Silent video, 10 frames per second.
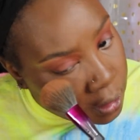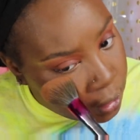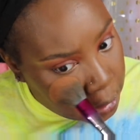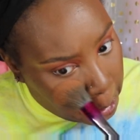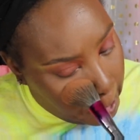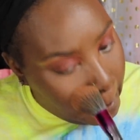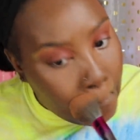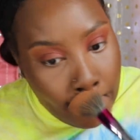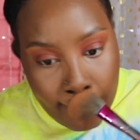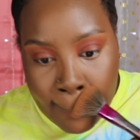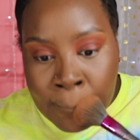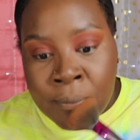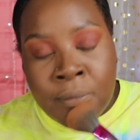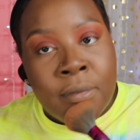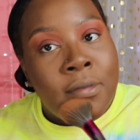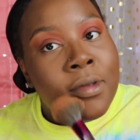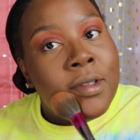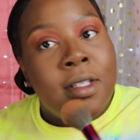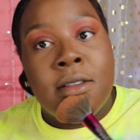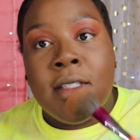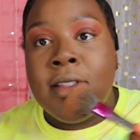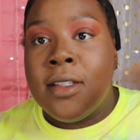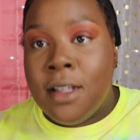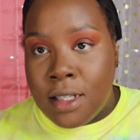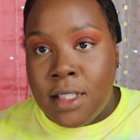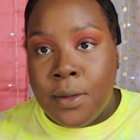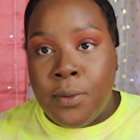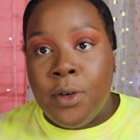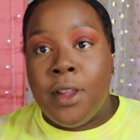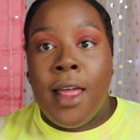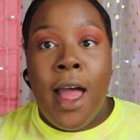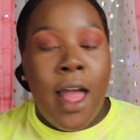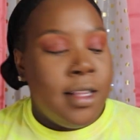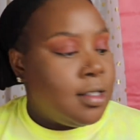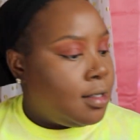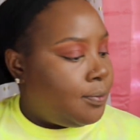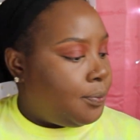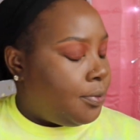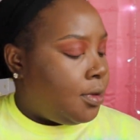yeah, just a tip for that.